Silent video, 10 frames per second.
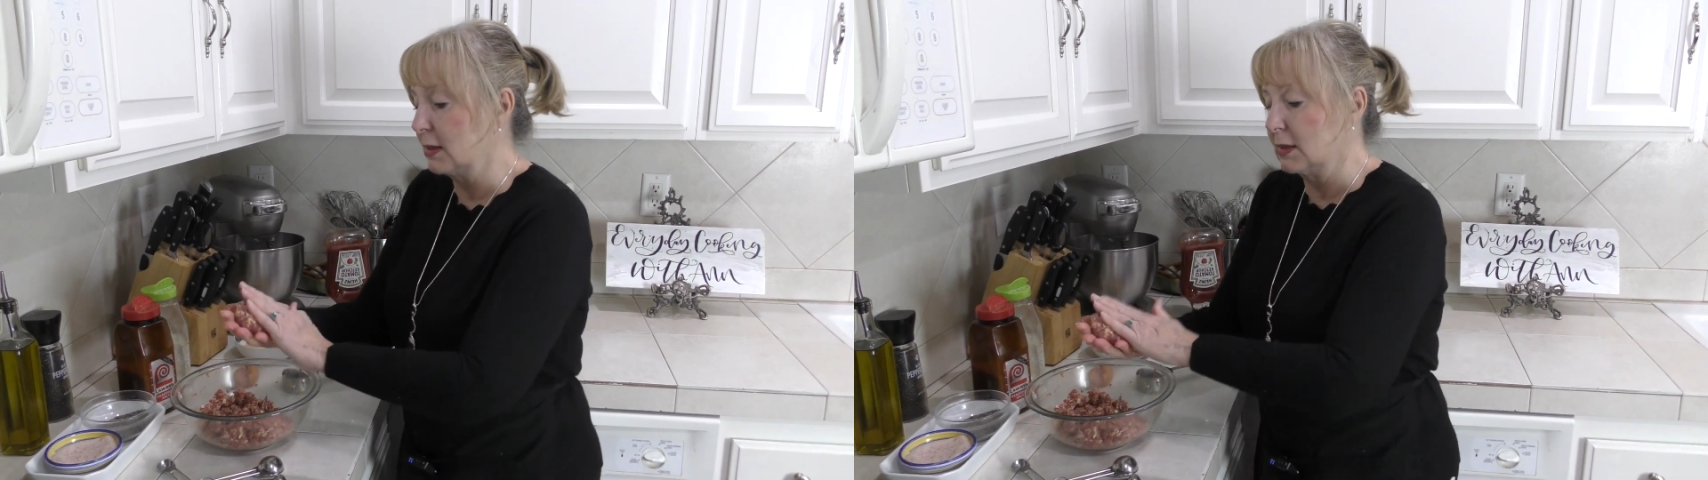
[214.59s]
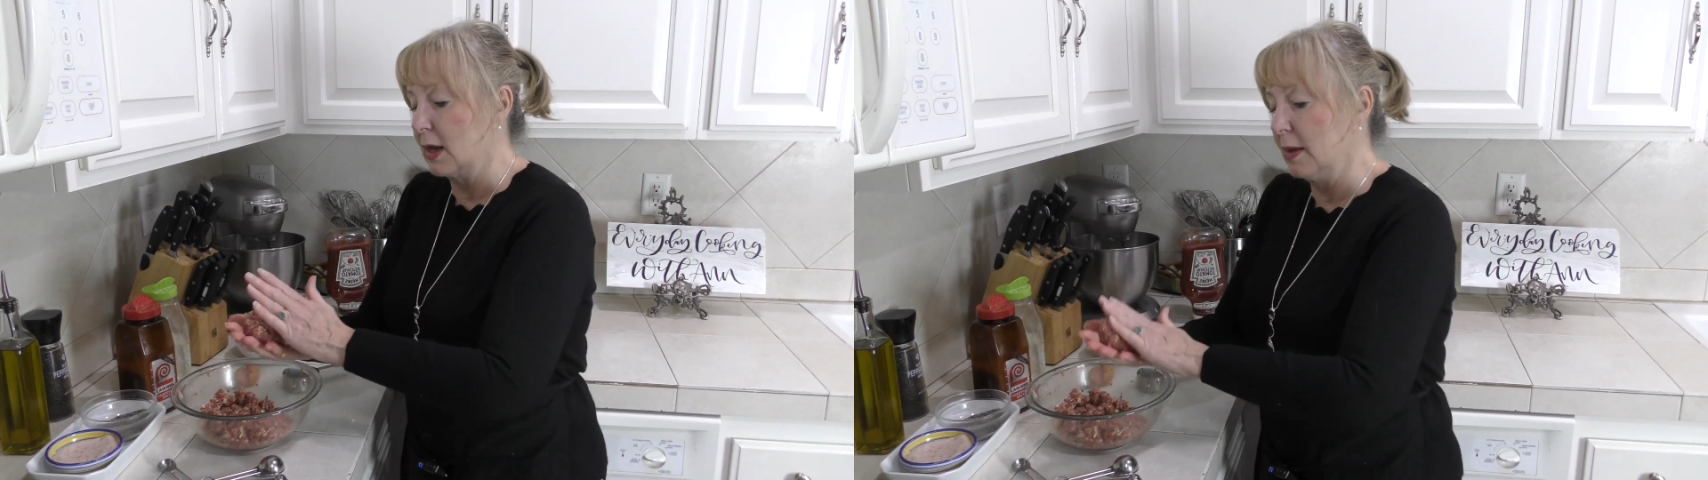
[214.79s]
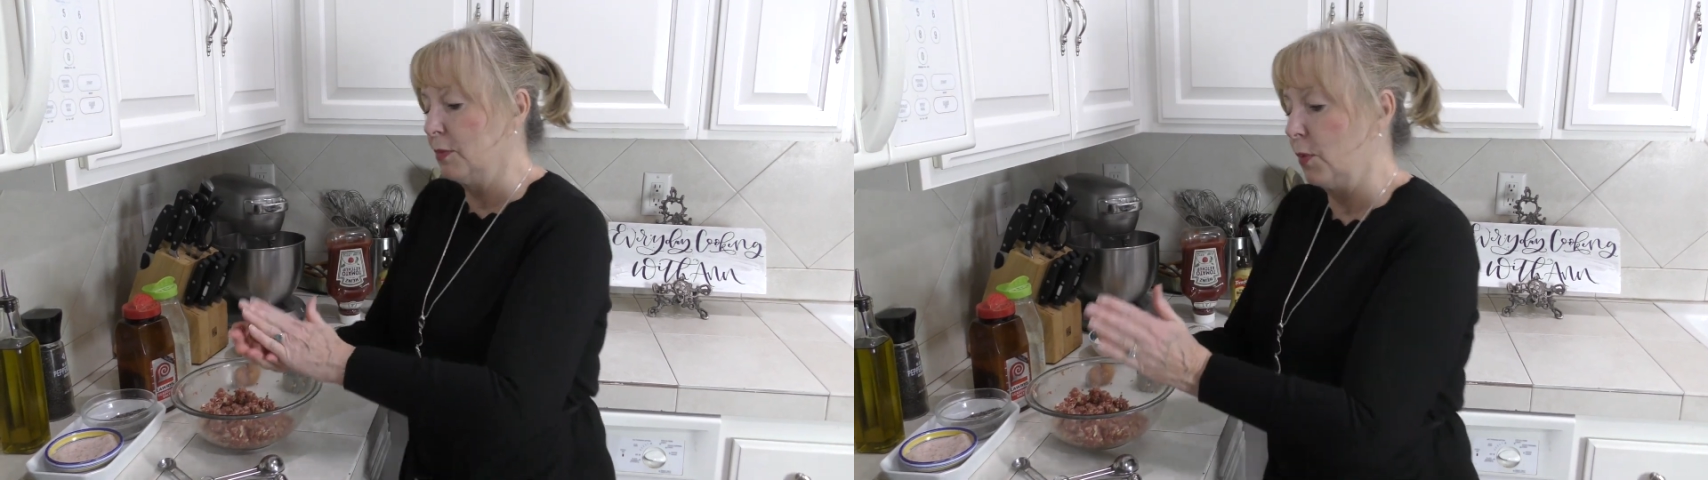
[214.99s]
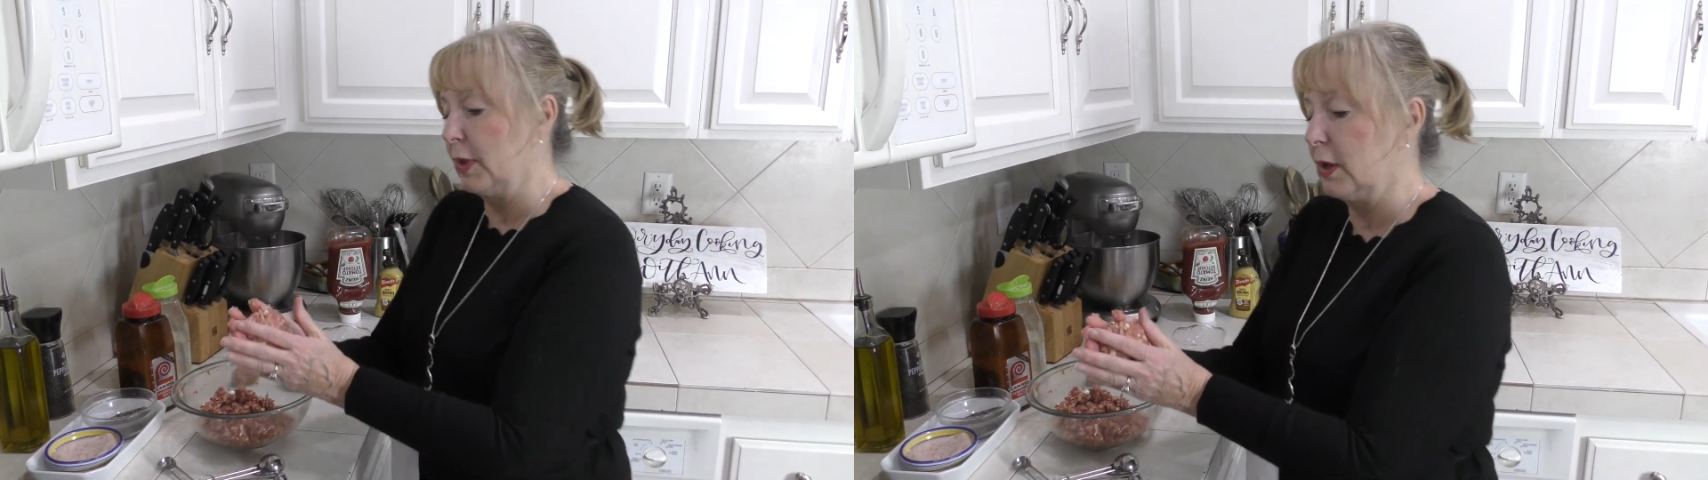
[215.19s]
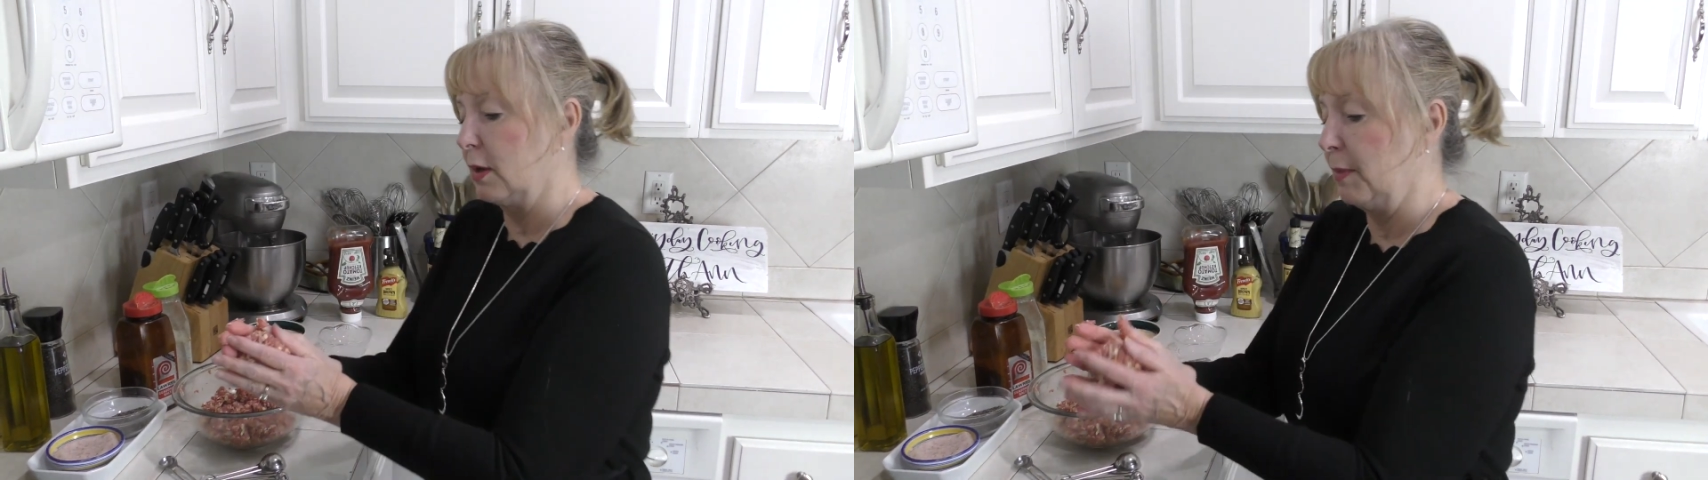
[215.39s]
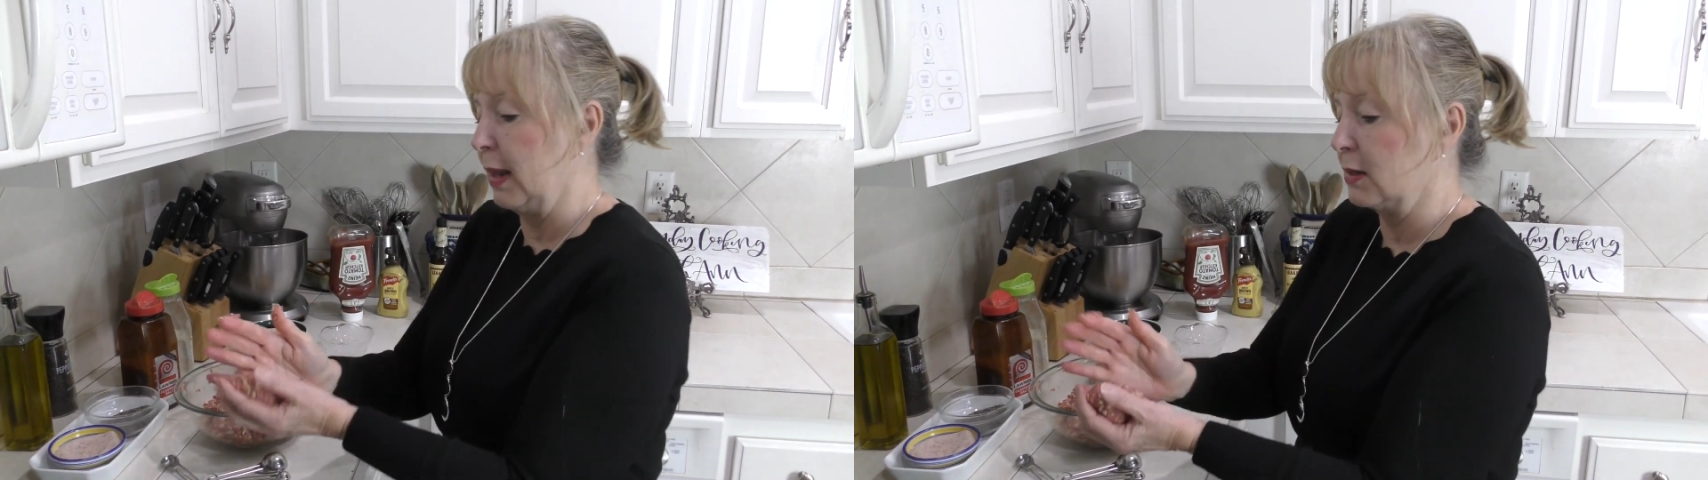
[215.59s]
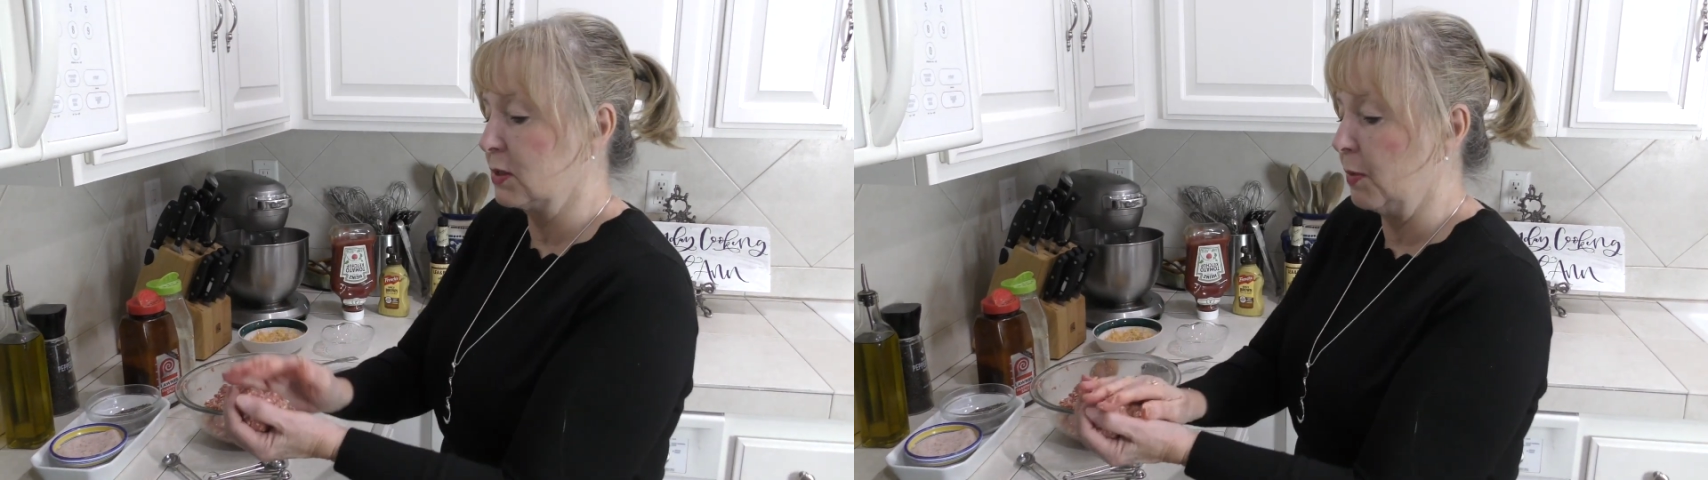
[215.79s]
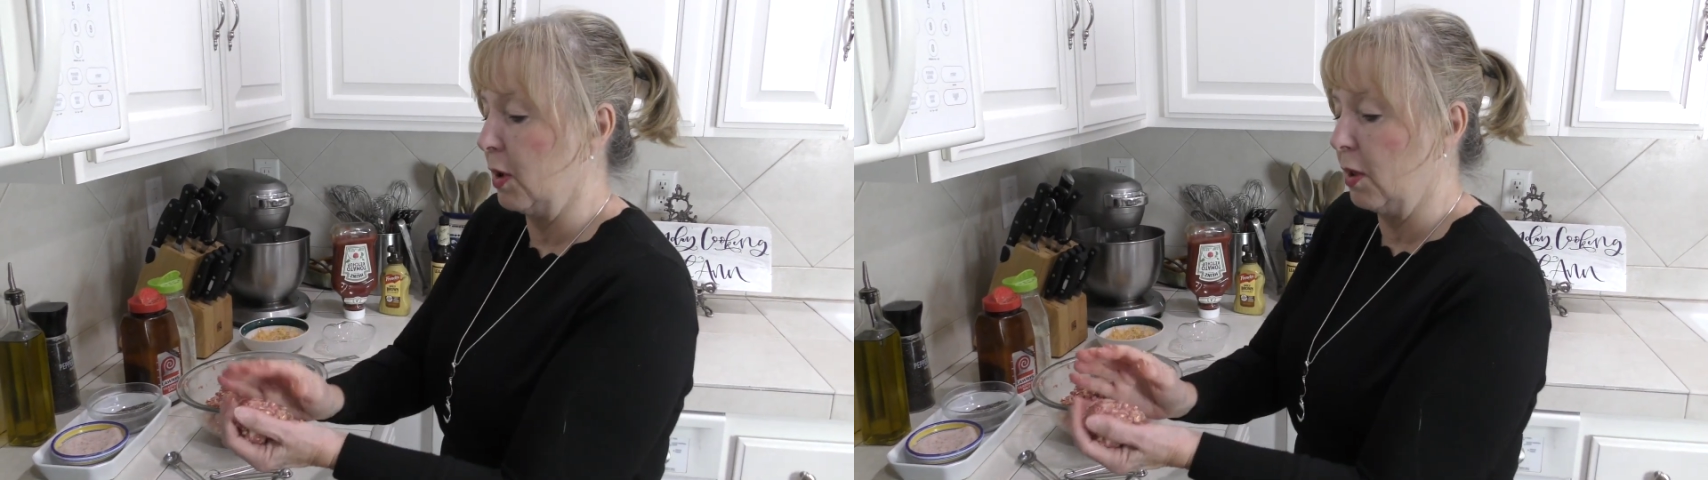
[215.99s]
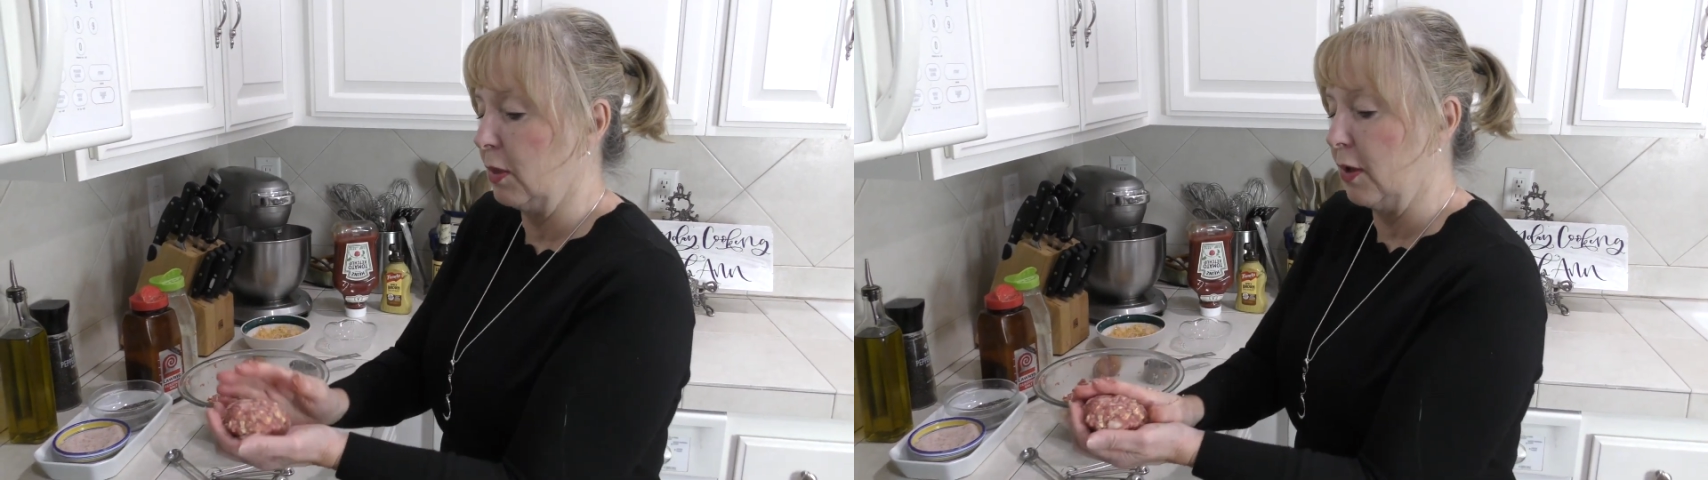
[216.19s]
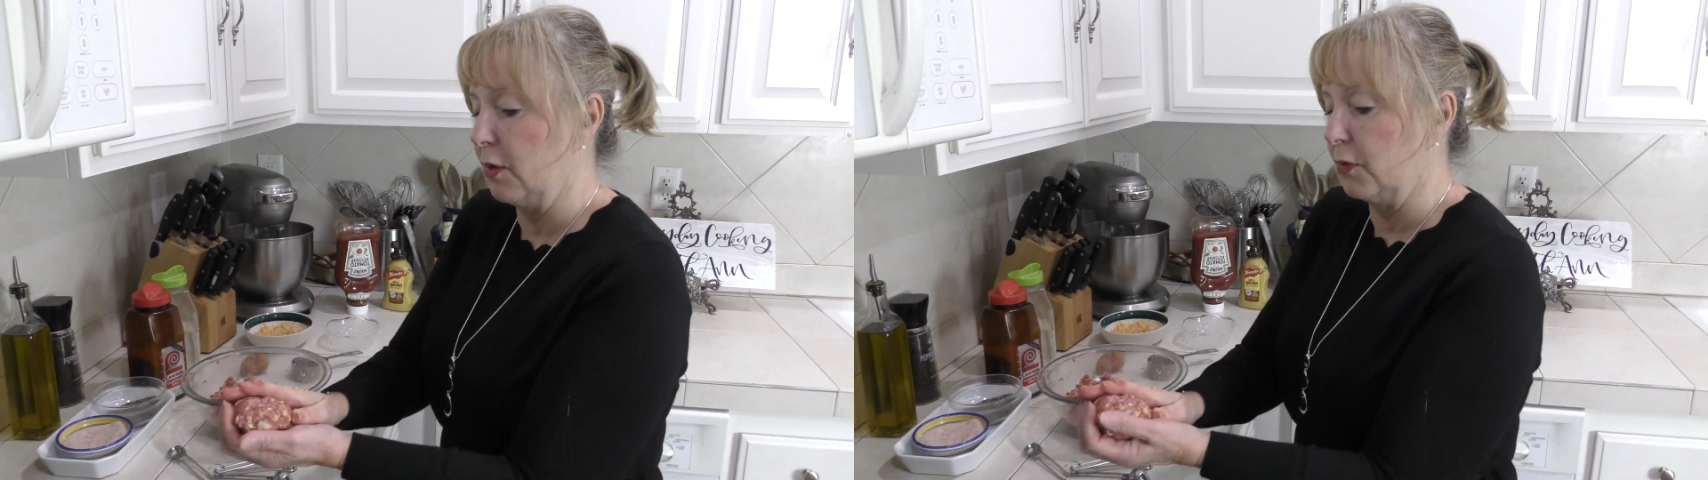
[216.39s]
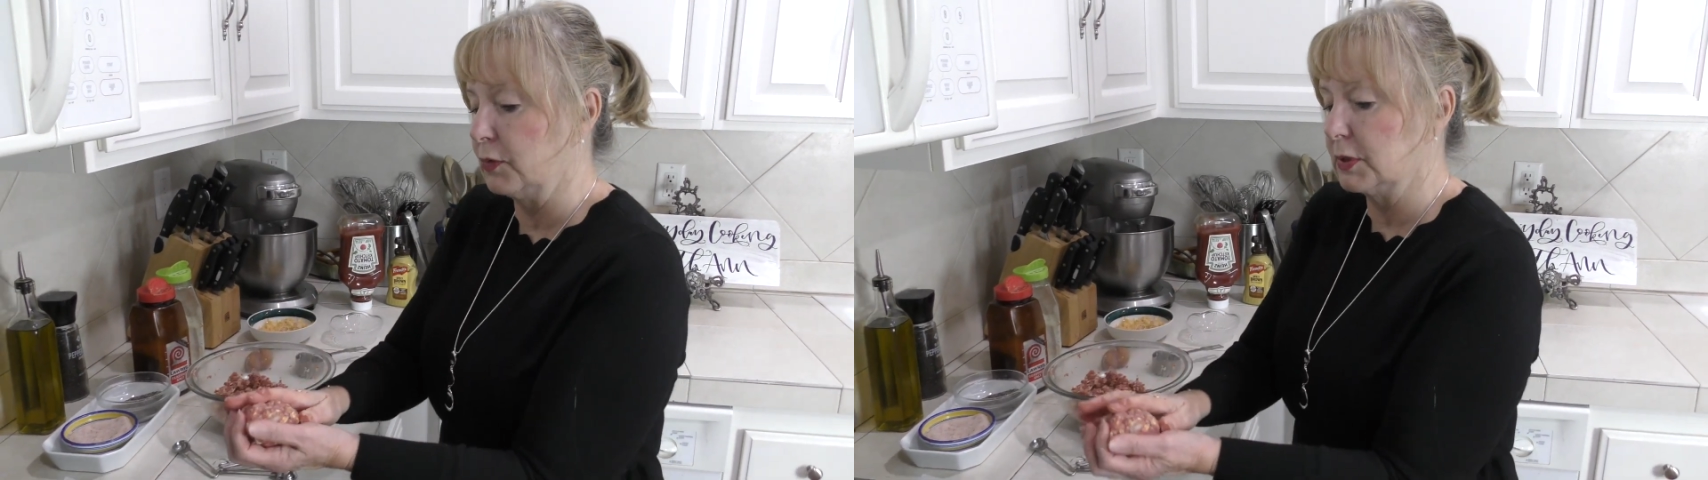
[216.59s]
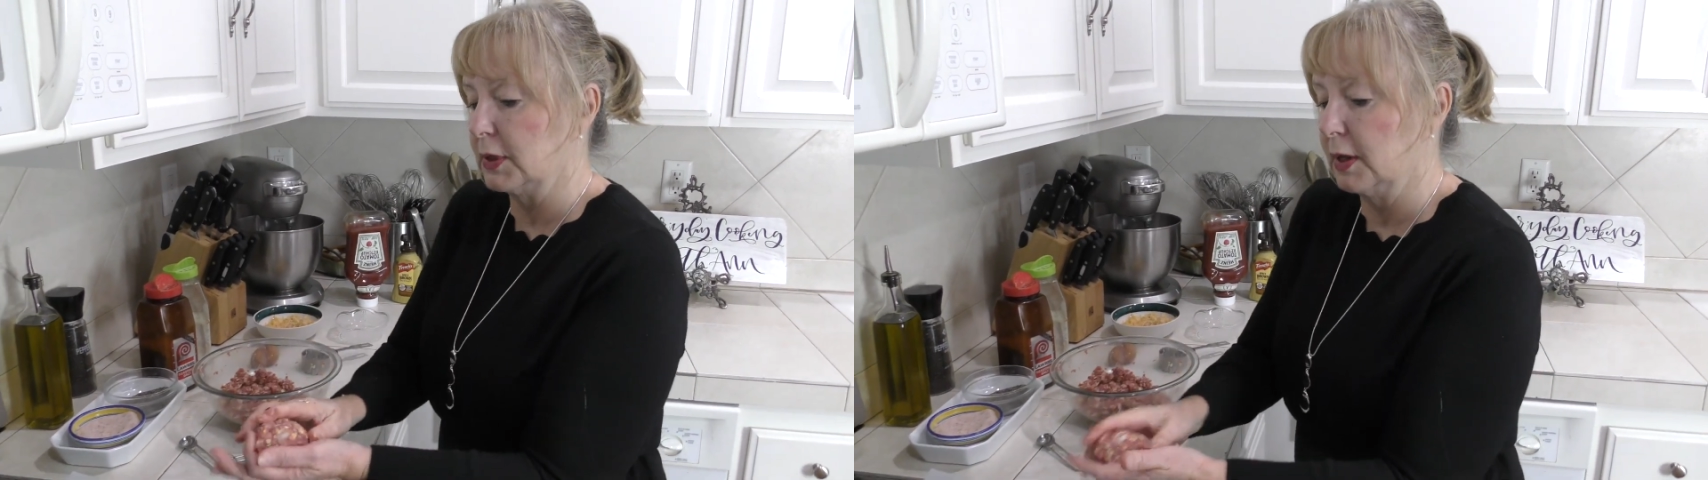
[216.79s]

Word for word: because I'm only going to make small loaves